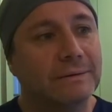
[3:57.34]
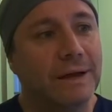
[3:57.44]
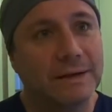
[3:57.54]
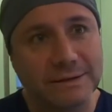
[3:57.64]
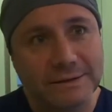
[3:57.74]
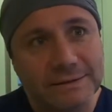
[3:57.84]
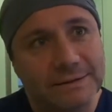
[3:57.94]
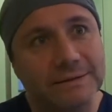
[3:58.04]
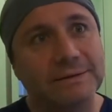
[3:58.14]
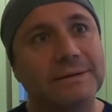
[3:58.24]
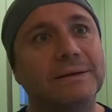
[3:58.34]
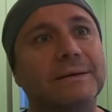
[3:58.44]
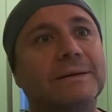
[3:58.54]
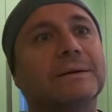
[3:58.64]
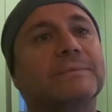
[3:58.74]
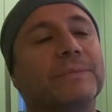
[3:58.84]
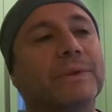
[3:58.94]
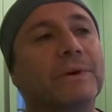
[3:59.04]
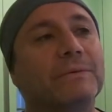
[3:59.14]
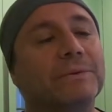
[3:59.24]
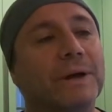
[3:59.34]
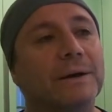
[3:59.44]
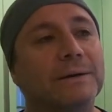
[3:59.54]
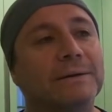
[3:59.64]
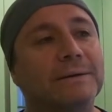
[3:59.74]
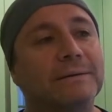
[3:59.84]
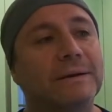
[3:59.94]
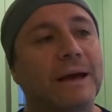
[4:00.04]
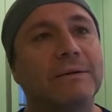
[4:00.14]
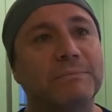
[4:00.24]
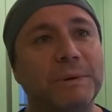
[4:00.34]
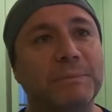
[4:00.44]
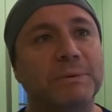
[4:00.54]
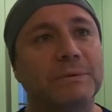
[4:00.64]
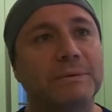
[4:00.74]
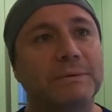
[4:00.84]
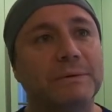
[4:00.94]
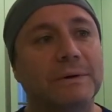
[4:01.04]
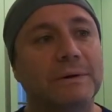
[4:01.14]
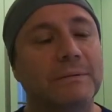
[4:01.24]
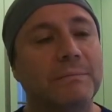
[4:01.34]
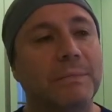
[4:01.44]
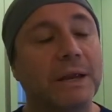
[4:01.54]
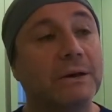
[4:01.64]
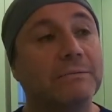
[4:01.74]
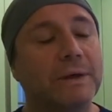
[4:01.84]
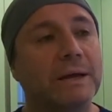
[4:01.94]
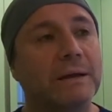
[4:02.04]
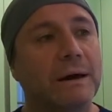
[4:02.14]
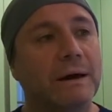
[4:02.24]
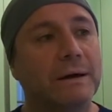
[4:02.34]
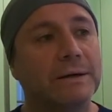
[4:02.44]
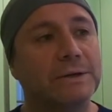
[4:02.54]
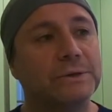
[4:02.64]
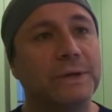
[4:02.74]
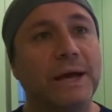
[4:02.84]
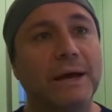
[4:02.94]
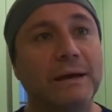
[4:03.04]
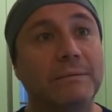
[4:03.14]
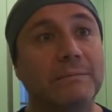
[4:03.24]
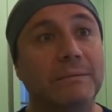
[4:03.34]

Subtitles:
dozens of that kind of people. Many of them are today